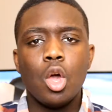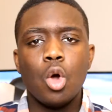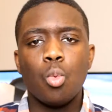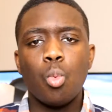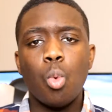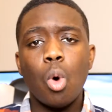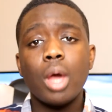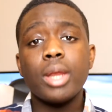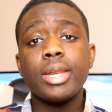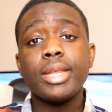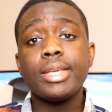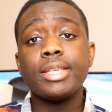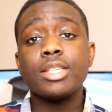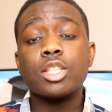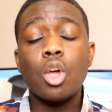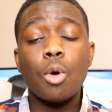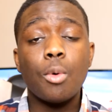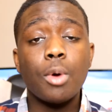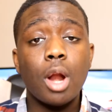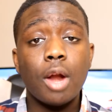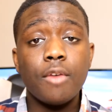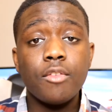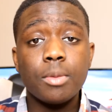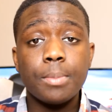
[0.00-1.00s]
What is
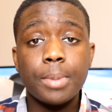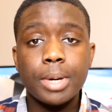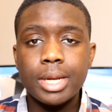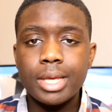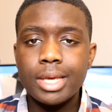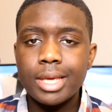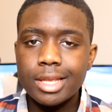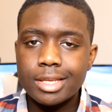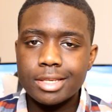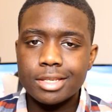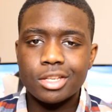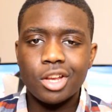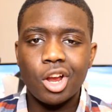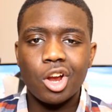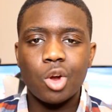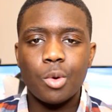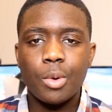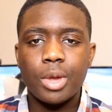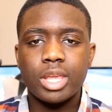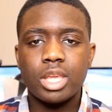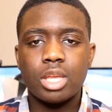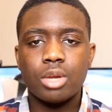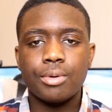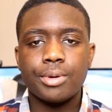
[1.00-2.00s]
going on, everybody? It's
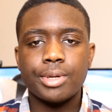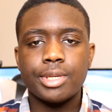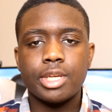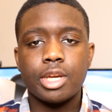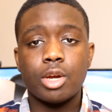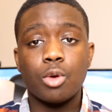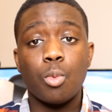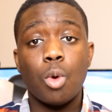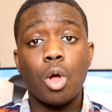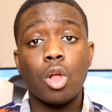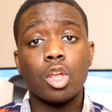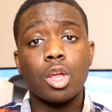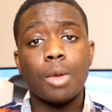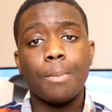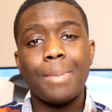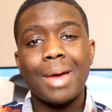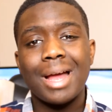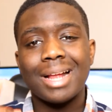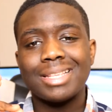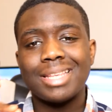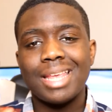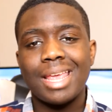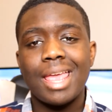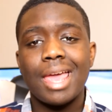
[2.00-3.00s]
Starkway Curious here. Welcome
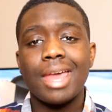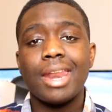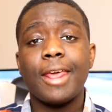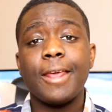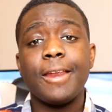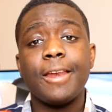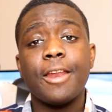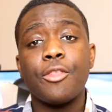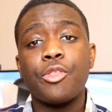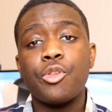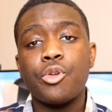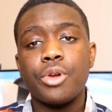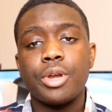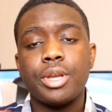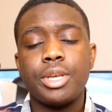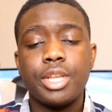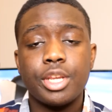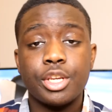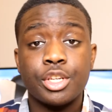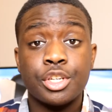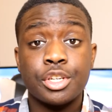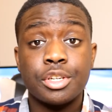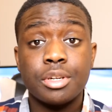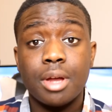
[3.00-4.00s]
back to yet another
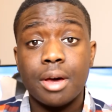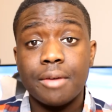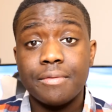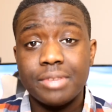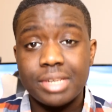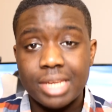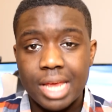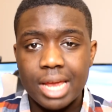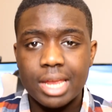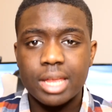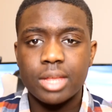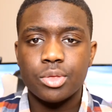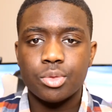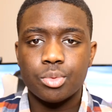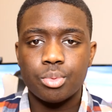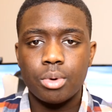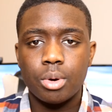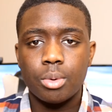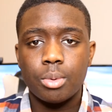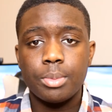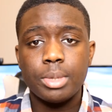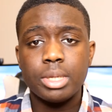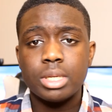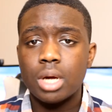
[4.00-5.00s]
edition of Tech in
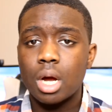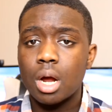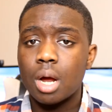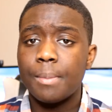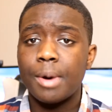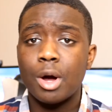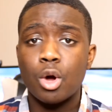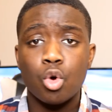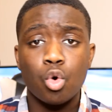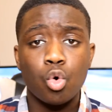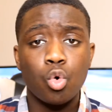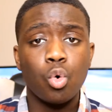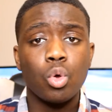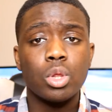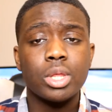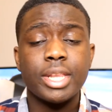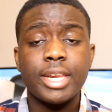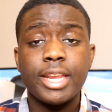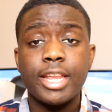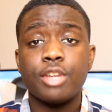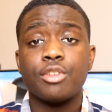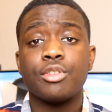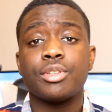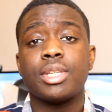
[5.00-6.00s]
3, where we talk about cool
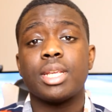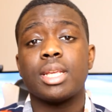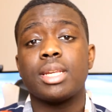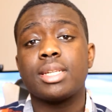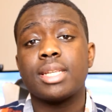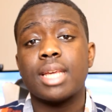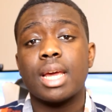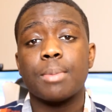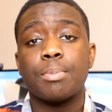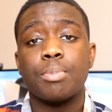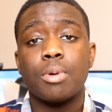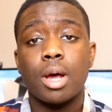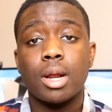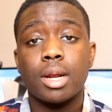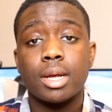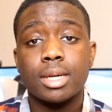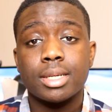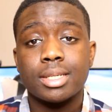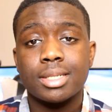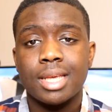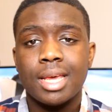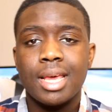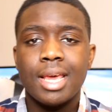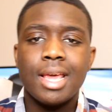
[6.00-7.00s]
and interesting tech
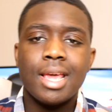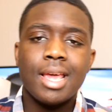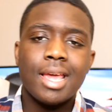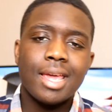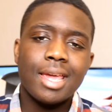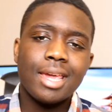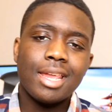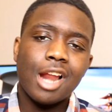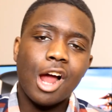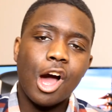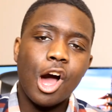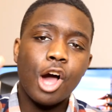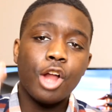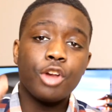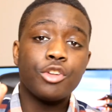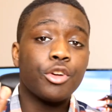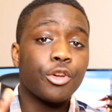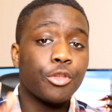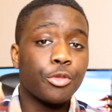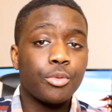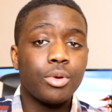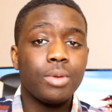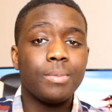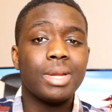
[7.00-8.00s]
products in
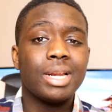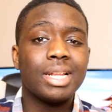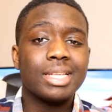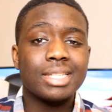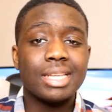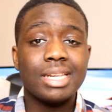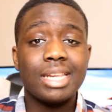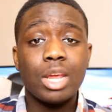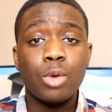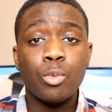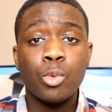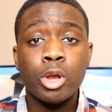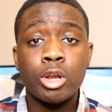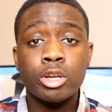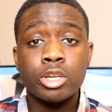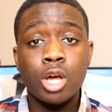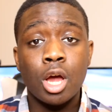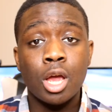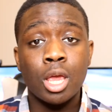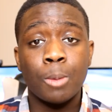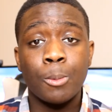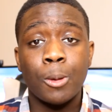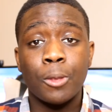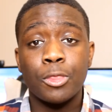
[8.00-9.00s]
under 3 minutes. Today we are
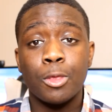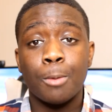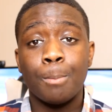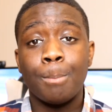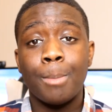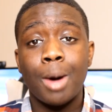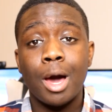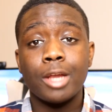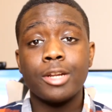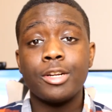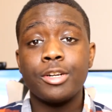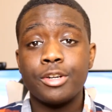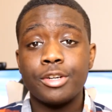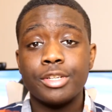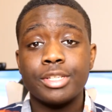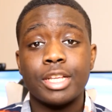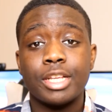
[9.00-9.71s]
talking about the monitors